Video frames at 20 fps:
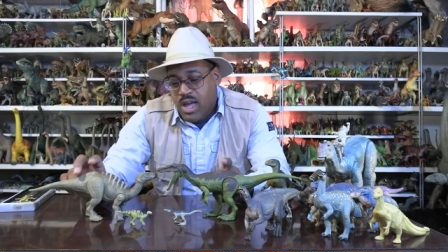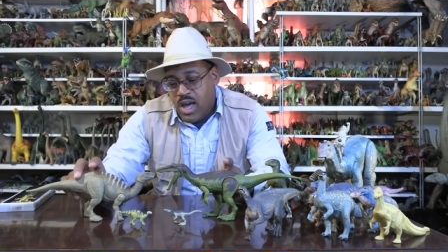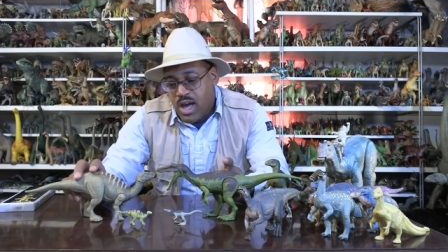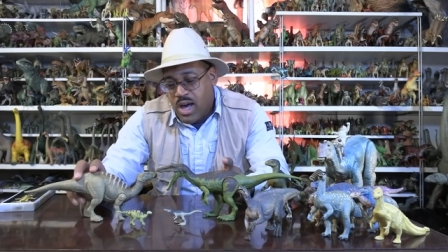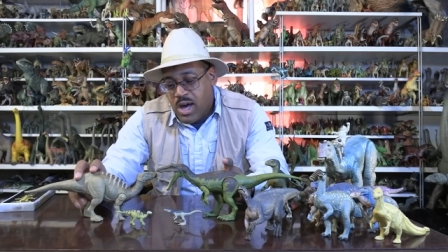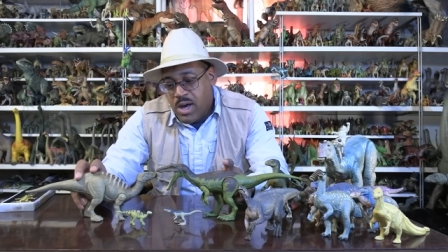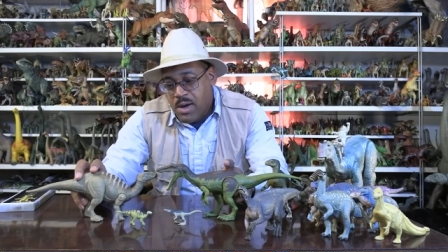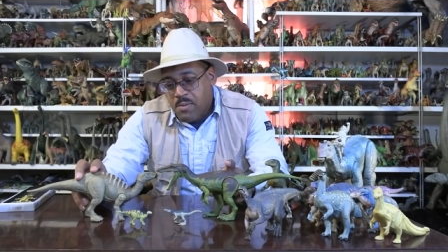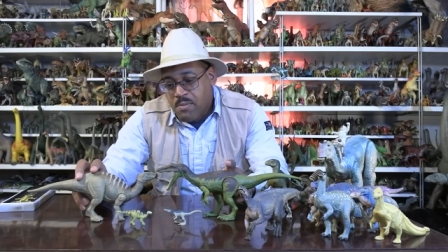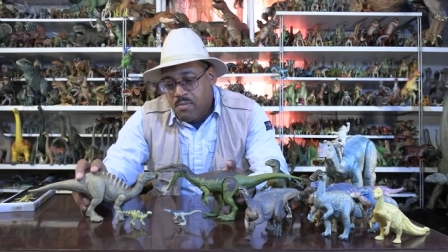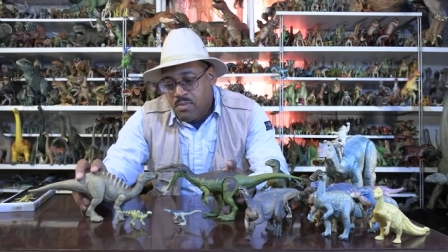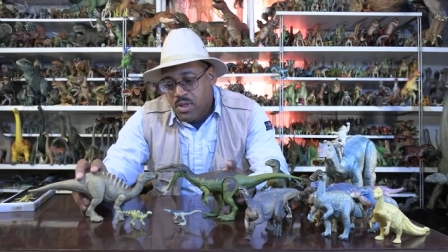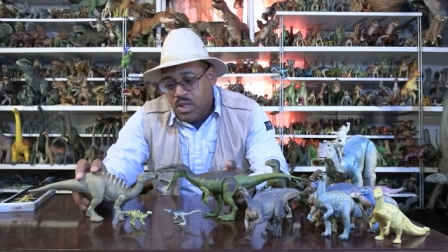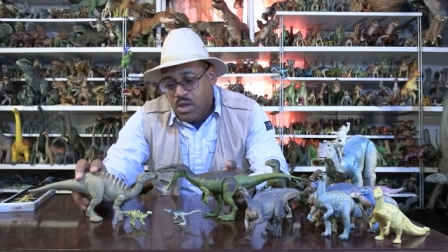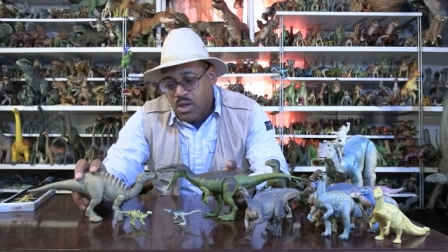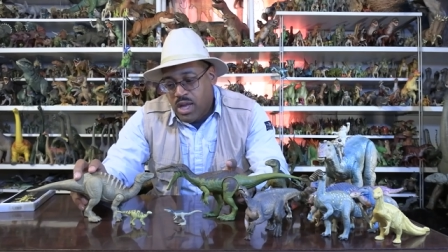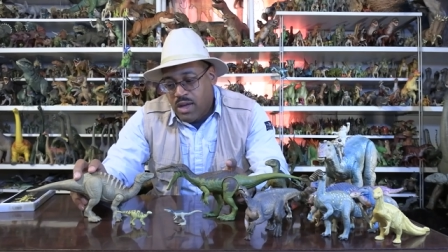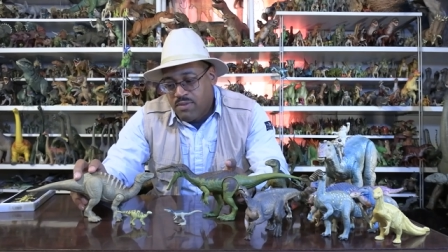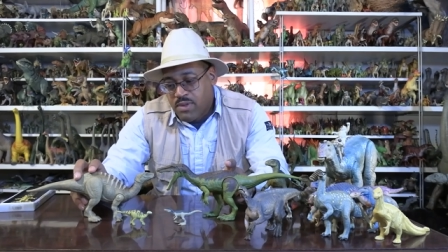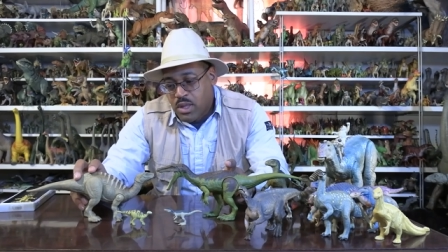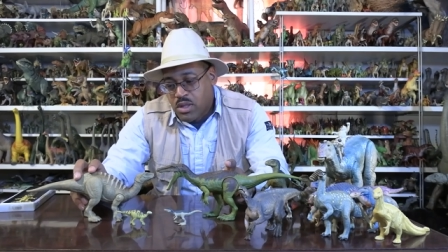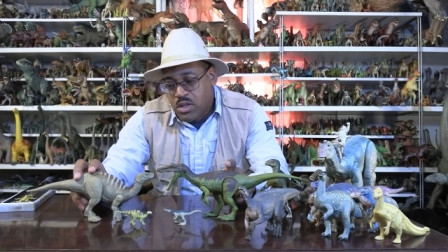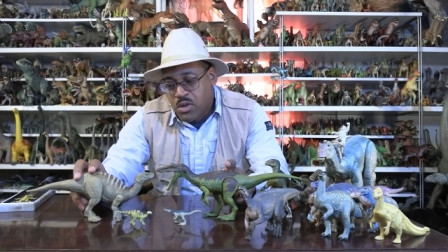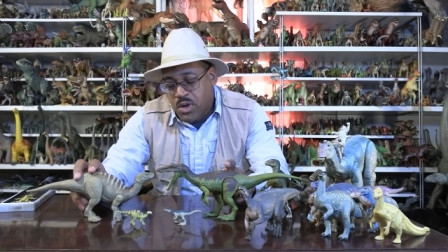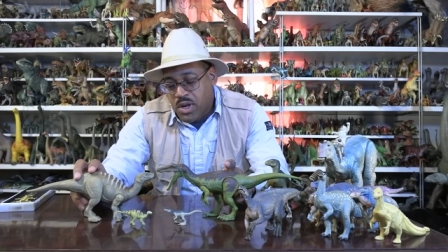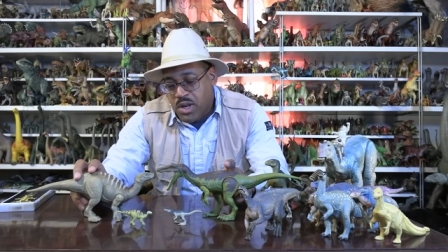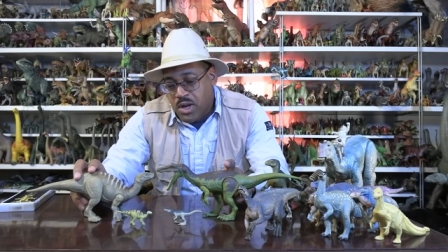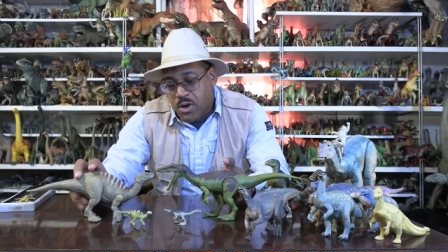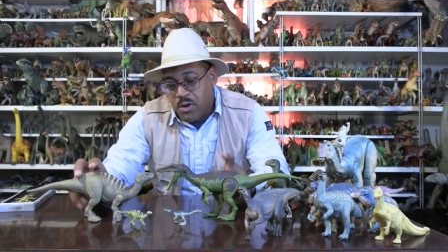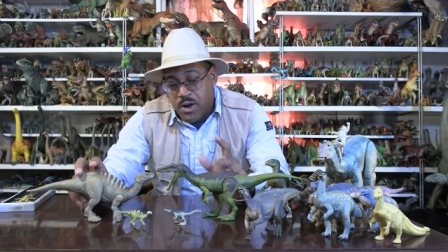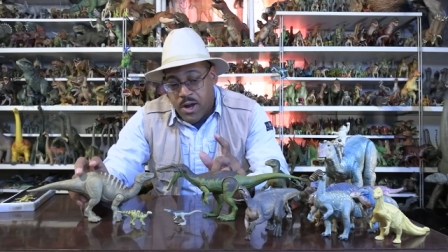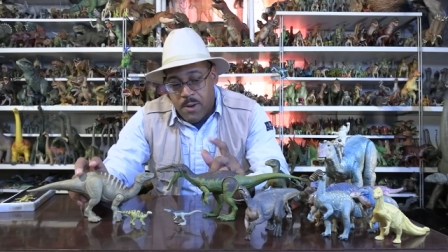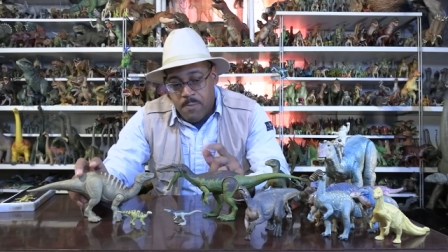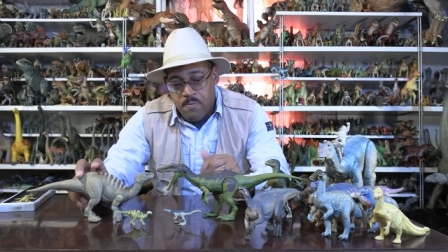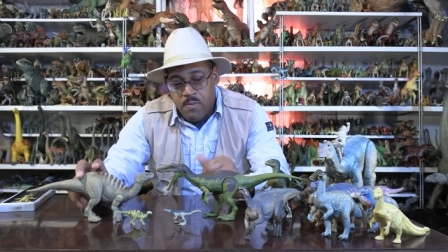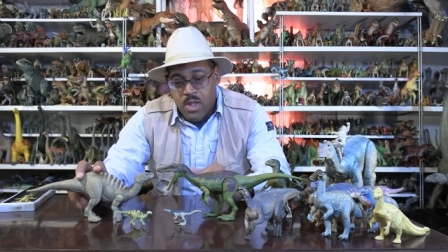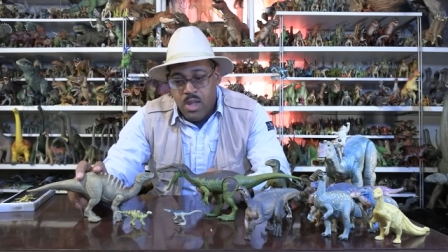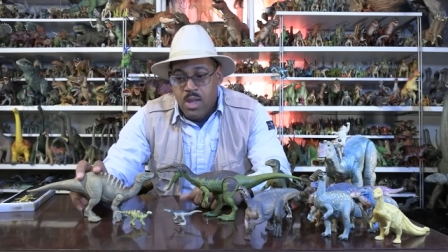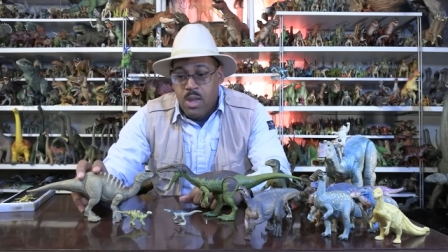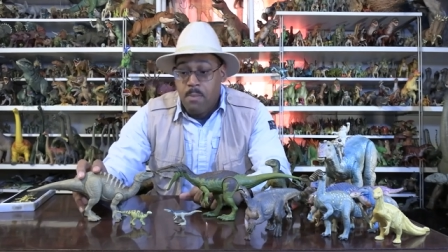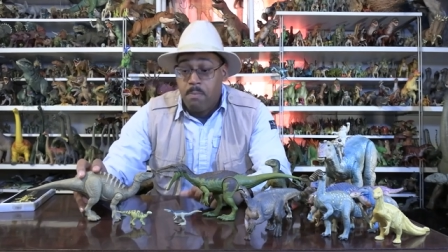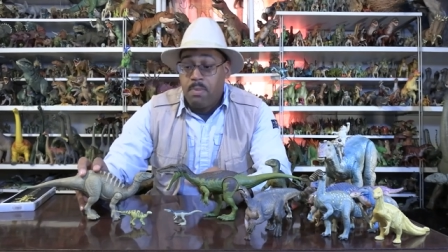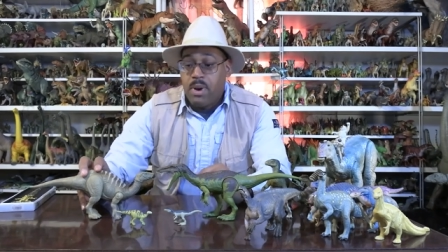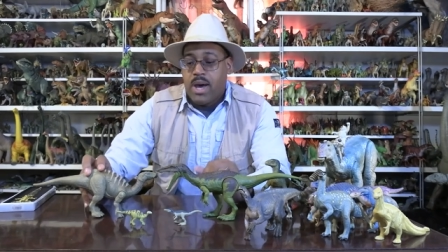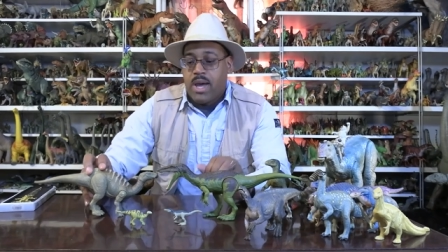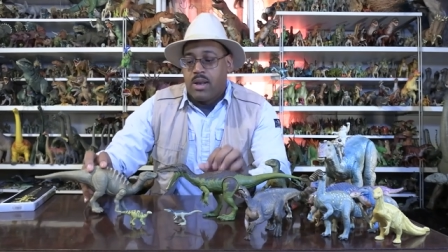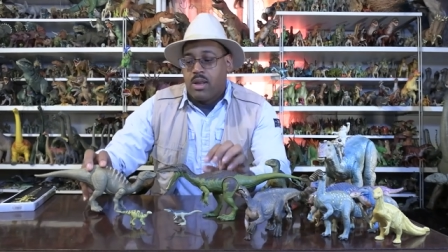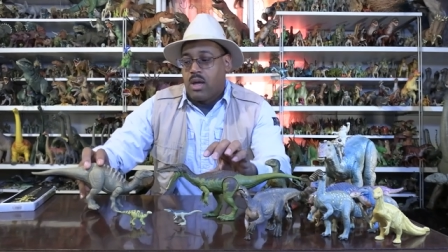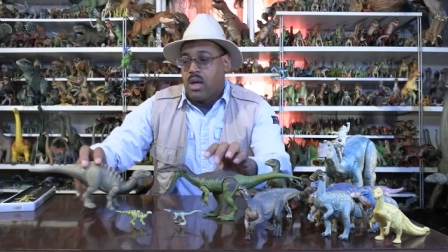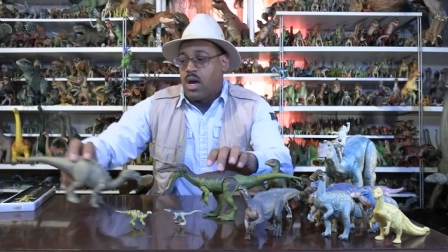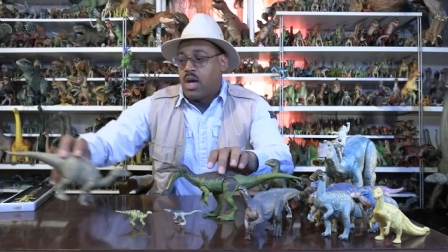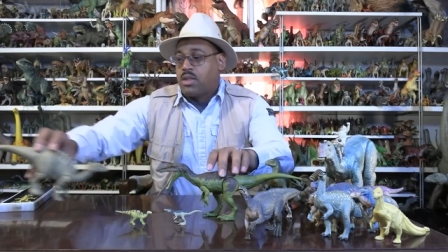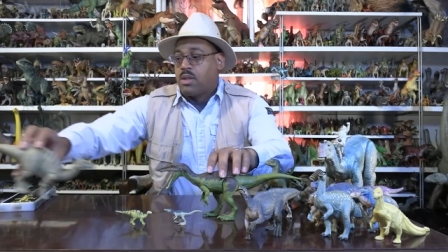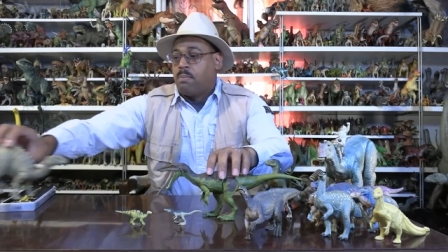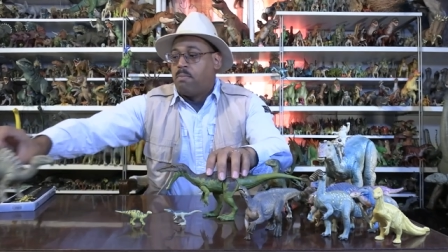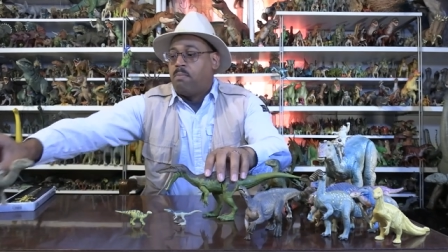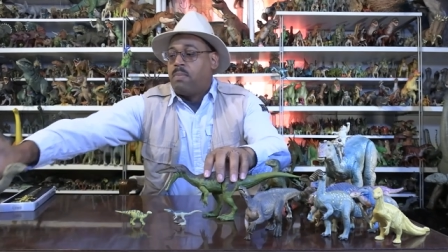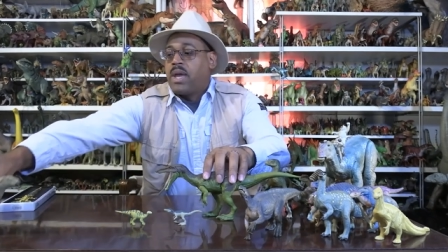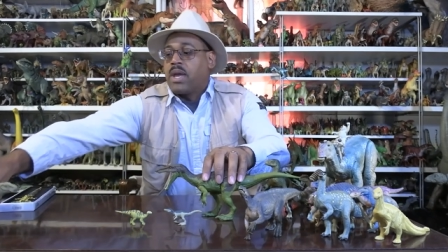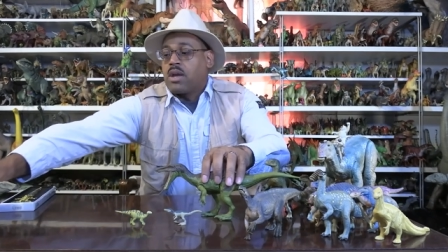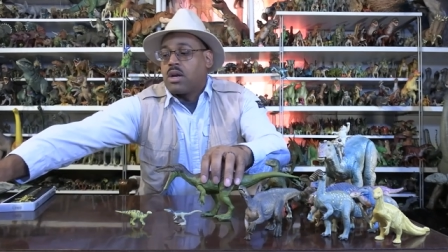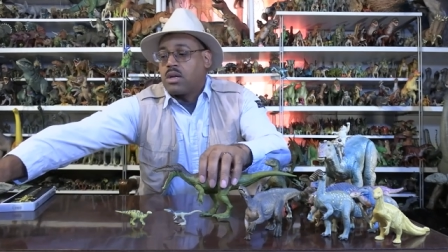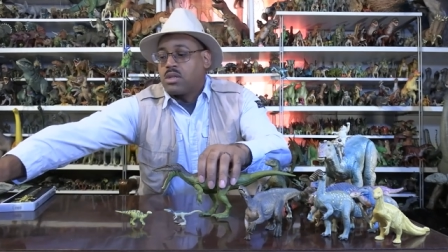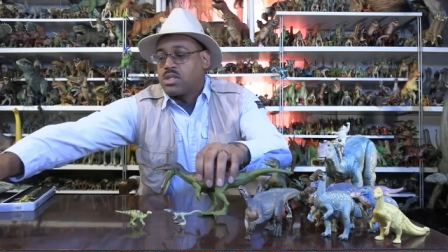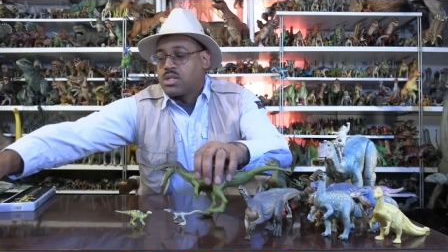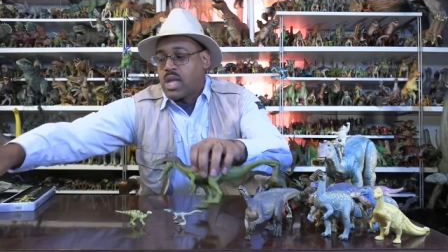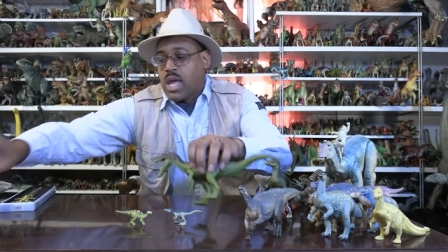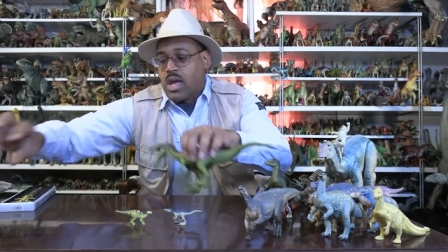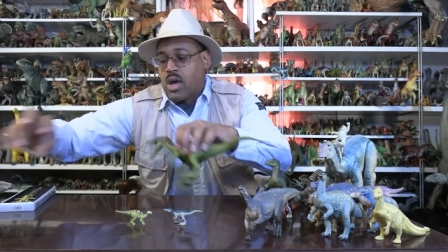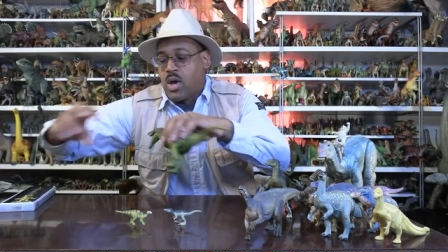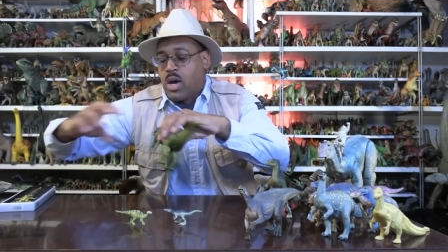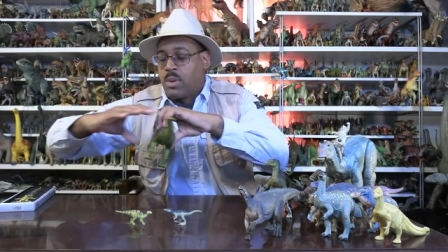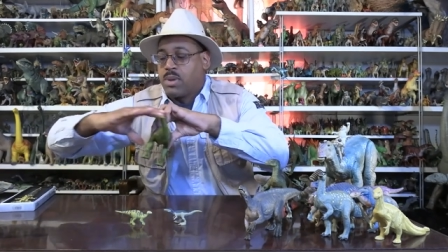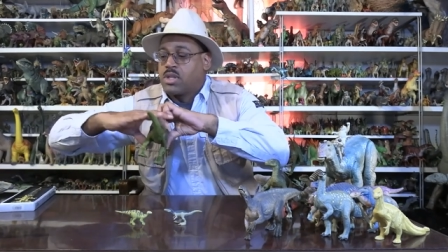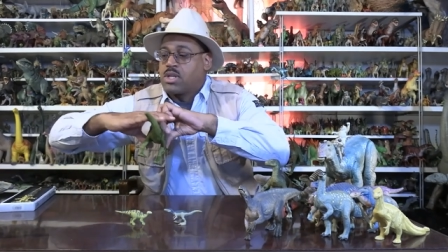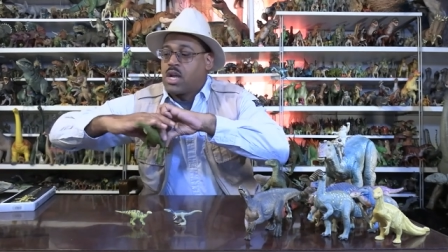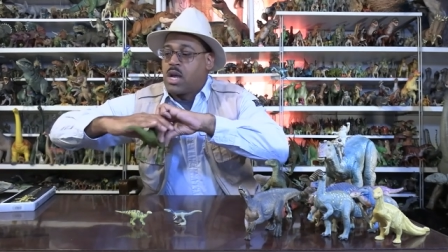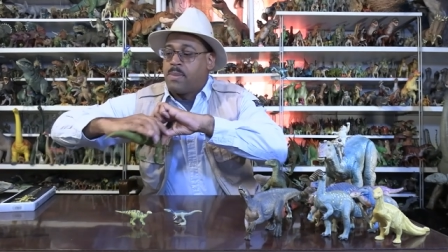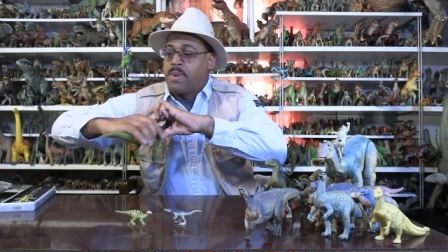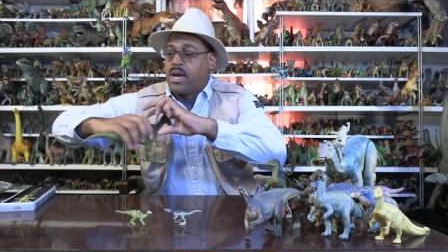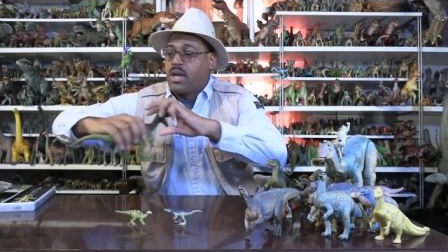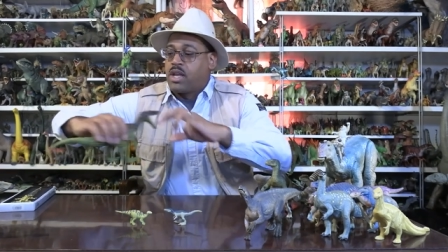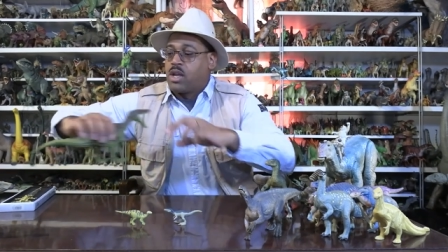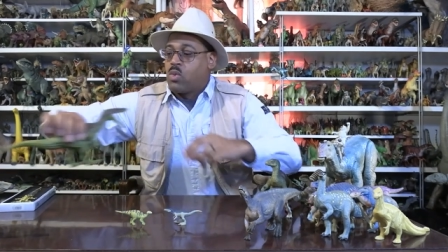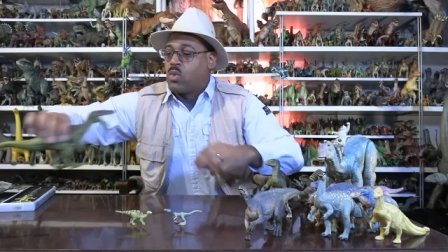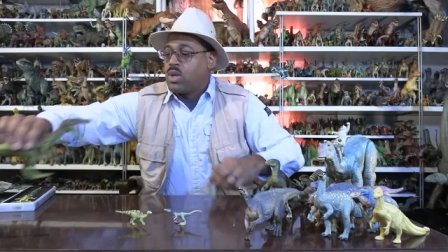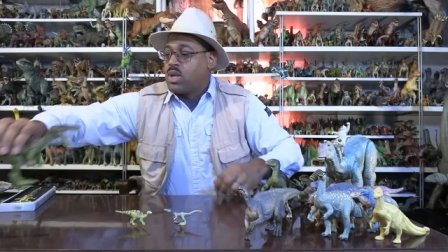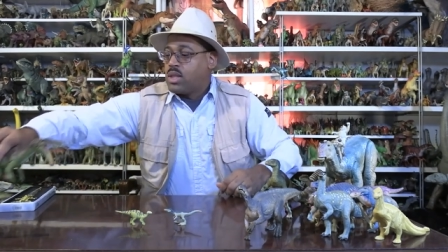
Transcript: Um, so you have these two right here, right? But on the bigger scale, I want to talk about